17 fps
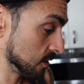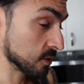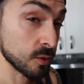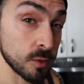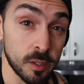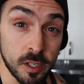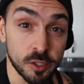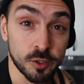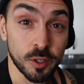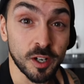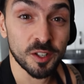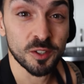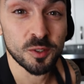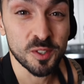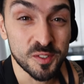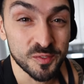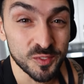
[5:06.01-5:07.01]
So I'm gonna try
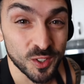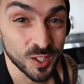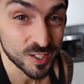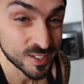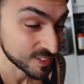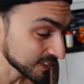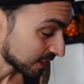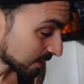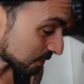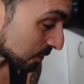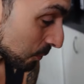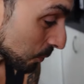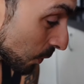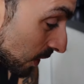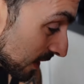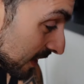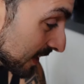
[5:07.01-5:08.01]
to do this vlog style with
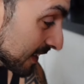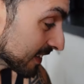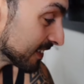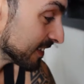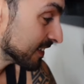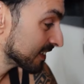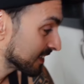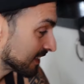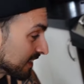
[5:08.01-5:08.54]
one hand.